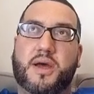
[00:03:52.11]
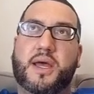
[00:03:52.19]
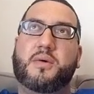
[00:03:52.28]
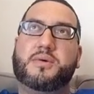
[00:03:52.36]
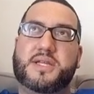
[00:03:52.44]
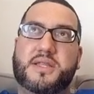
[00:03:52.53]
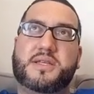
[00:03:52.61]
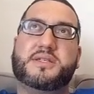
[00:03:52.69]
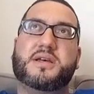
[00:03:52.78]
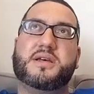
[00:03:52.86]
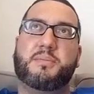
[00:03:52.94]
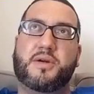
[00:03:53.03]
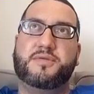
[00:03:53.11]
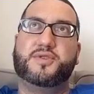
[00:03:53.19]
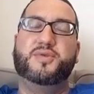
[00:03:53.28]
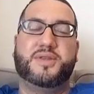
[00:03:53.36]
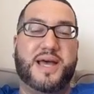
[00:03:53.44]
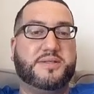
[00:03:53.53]
It was in the summer of
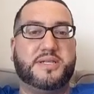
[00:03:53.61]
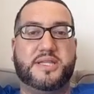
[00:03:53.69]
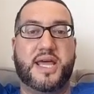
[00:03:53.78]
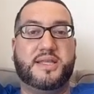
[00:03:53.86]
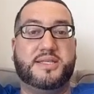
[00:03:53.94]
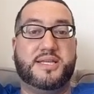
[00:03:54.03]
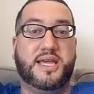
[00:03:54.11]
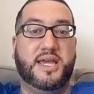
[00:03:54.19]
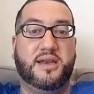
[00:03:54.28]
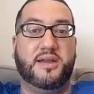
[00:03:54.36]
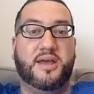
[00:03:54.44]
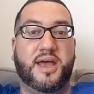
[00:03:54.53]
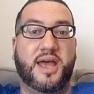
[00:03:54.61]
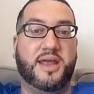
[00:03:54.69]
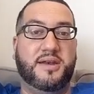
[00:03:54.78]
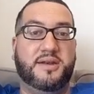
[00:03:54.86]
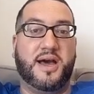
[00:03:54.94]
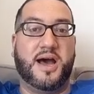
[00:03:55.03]
2019.
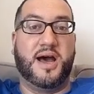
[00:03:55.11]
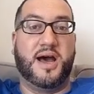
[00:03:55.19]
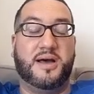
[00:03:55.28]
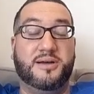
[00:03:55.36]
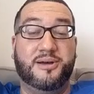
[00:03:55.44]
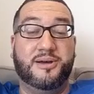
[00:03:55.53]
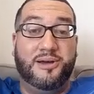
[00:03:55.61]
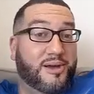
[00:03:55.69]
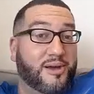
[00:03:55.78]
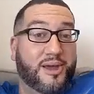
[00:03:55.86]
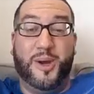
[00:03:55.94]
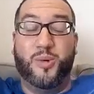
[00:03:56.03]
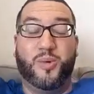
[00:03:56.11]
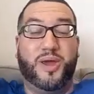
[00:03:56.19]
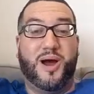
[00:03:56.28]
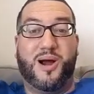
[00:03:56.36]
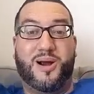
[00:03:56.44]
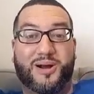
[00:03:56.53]
And here we
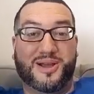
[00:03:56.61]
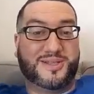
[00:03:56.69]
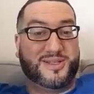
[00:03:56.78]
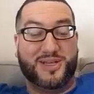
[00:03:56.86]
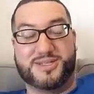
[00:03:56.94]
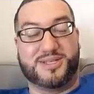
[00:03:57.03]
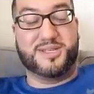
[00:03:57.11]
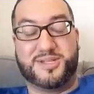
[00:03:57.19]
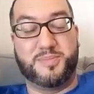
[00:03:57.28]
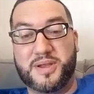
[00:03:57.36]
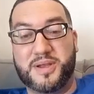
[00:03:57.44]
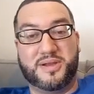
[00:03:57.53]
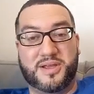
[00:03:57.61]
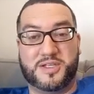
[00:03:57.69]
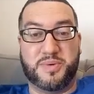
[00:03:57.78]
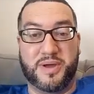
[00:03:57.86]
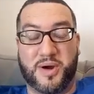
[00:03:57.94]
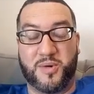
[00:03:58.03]
are. It's been
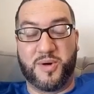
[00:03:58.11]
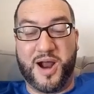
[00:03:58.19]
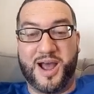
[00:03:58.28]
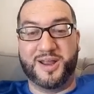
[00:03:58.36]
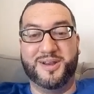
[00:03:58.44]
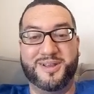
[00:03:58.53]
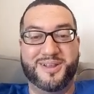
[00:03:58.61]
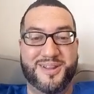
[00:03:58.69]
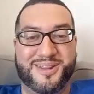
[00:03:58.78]
a ride.